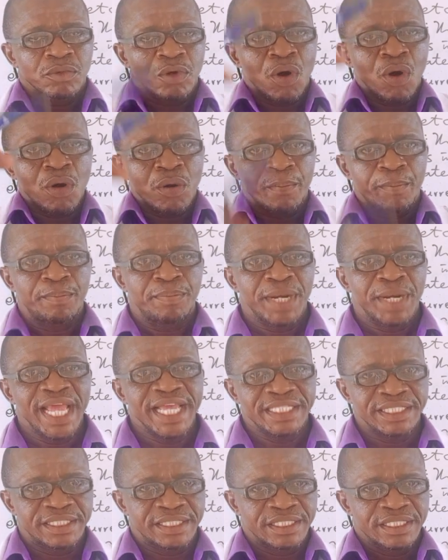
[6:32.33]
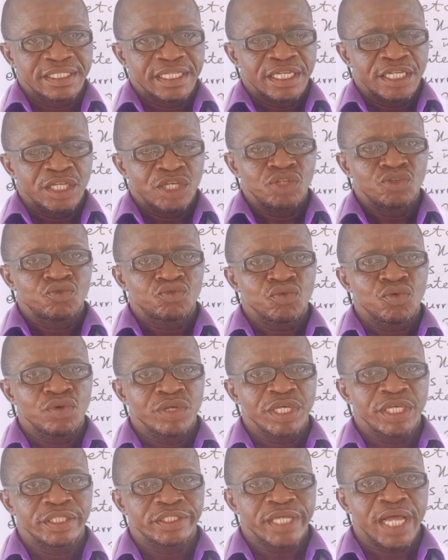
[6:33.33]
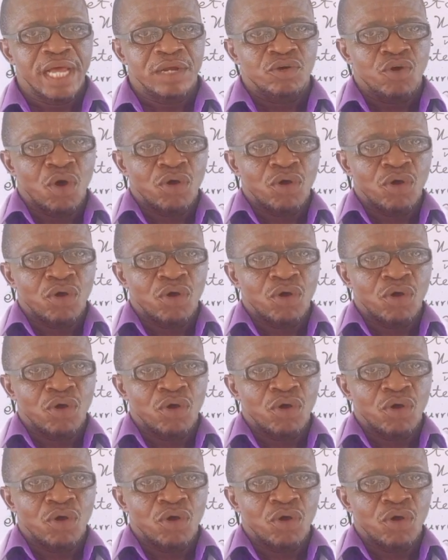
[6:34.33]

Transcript: or plates into it and